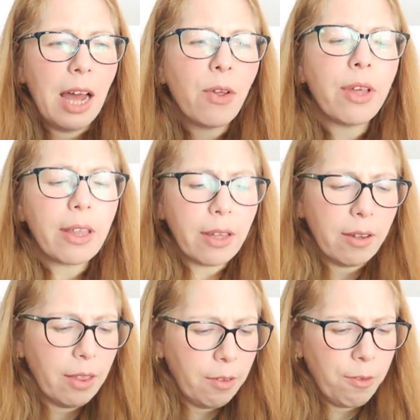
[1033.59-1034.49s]
I don't think
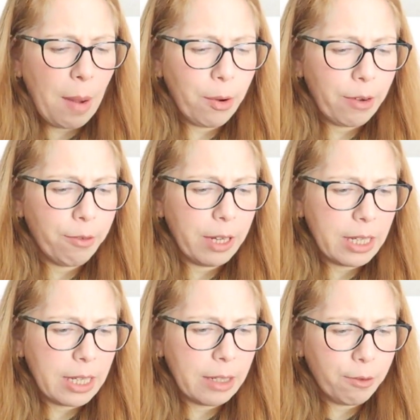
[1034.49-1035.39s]
the fabric
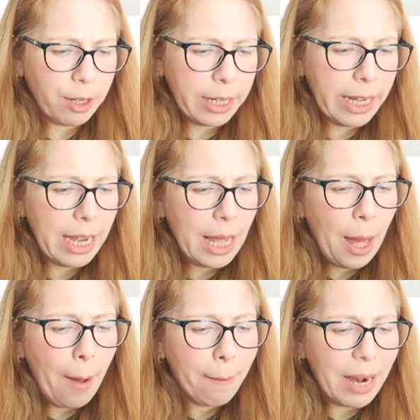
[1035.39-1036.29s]
feels differently,
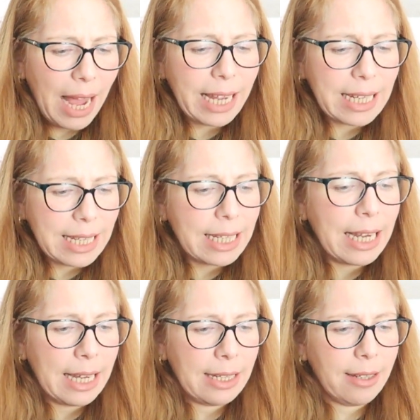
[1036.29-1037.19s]
but I can
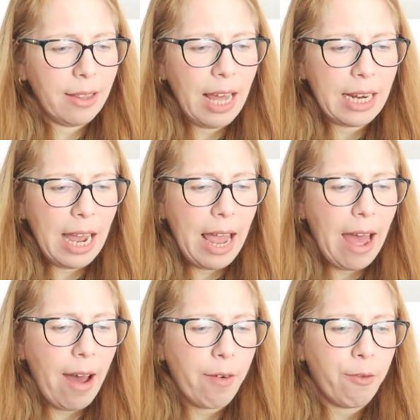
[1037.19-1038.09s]
see it, that I
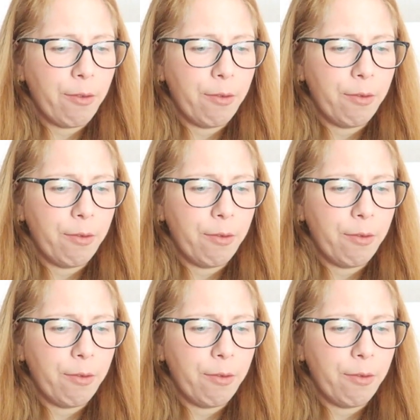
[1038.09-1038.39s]
have,